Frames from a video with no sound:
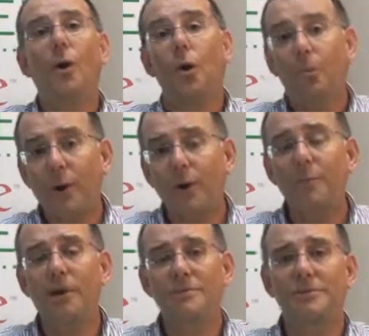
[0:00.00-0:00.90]
or
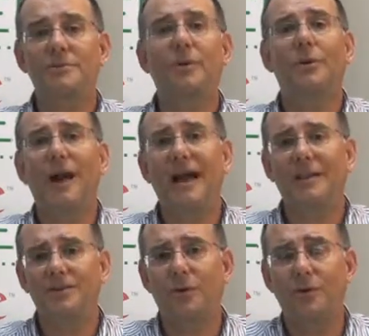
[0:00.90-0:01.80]
Perry Marshall's own
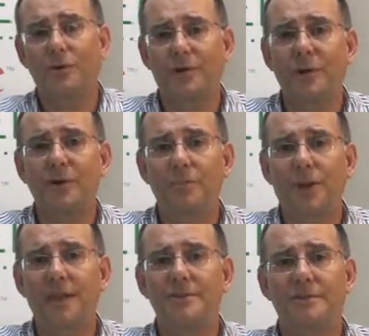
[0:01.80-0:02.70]
guide is over 300
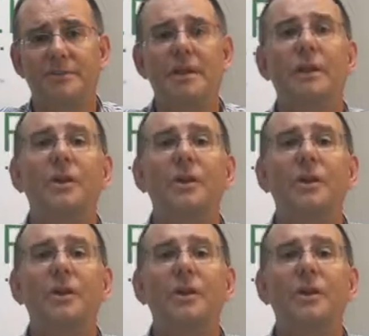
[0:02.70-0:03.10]
pages.